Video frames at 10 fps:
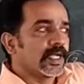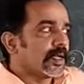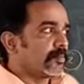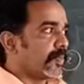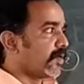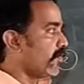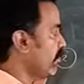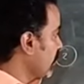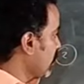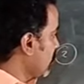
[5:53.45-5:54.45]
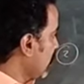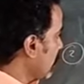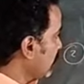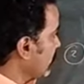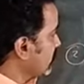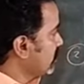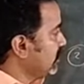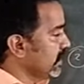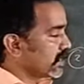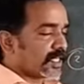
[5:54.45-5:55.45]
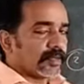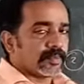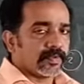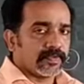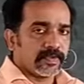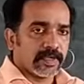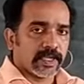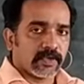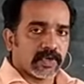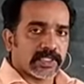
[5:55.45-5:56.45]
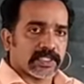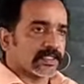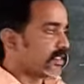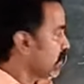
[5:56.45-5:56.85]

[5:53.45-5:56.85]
But when we are dealing with this type of equations,